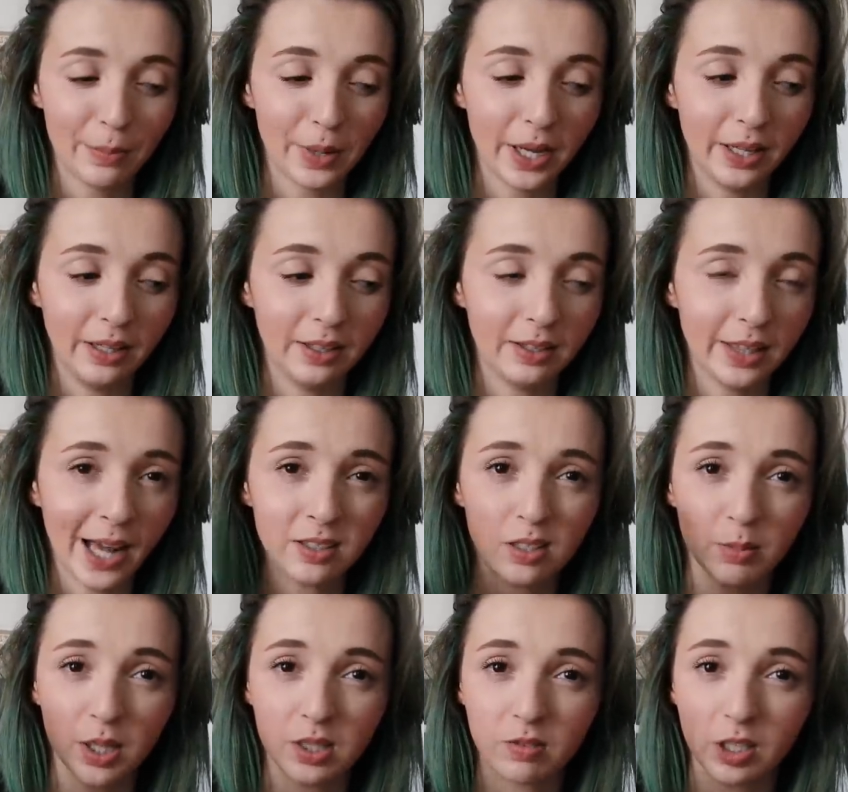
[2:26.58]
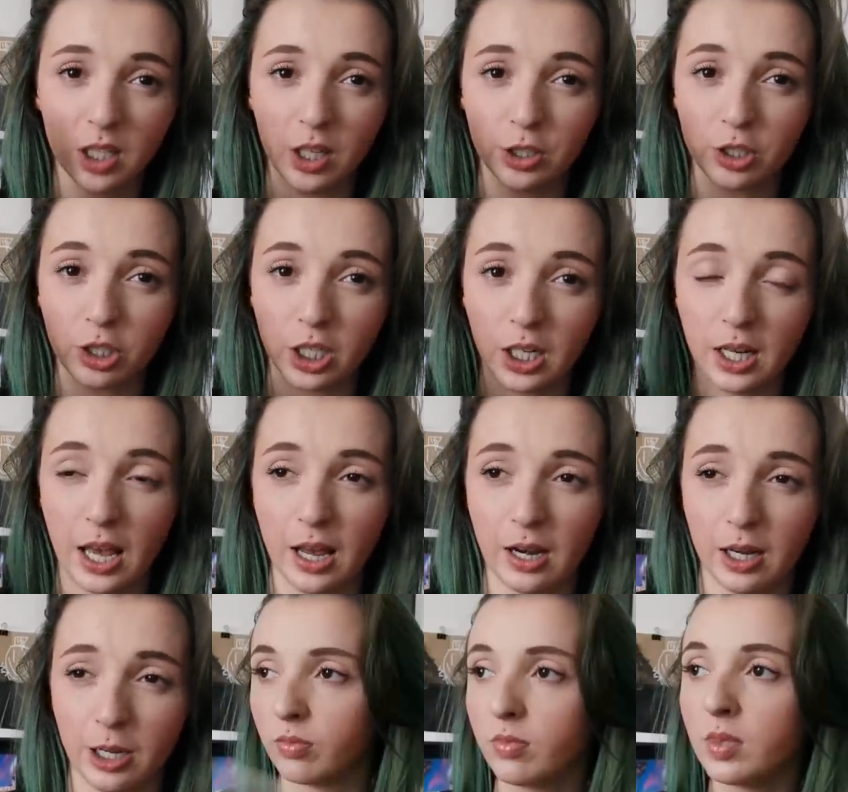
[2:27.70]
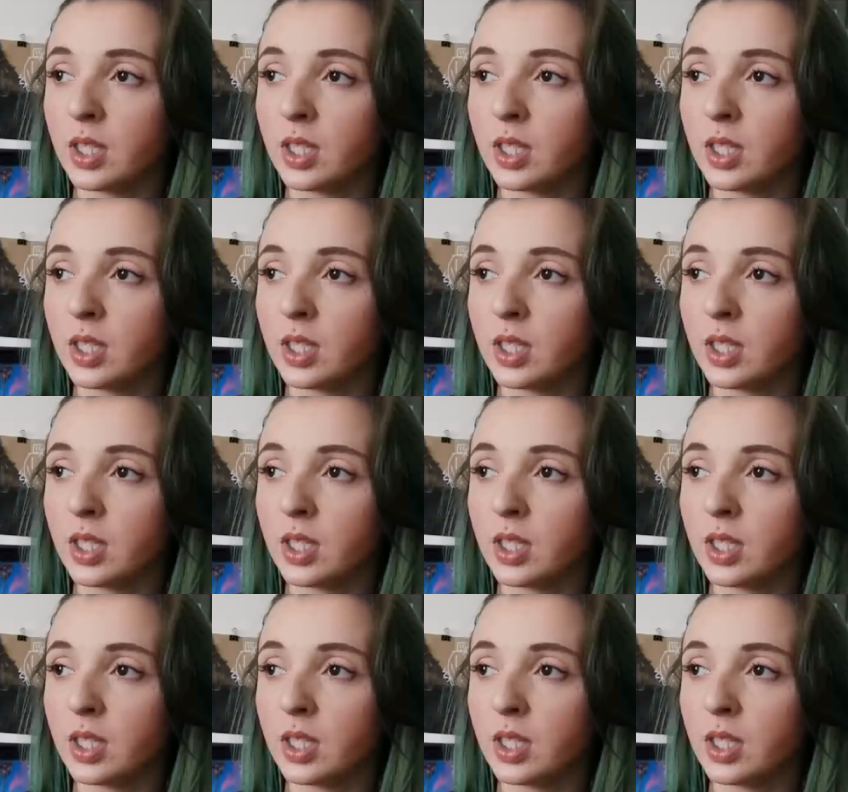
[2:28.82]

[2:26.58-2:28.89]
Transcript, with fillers: But that's the best for color treated hair.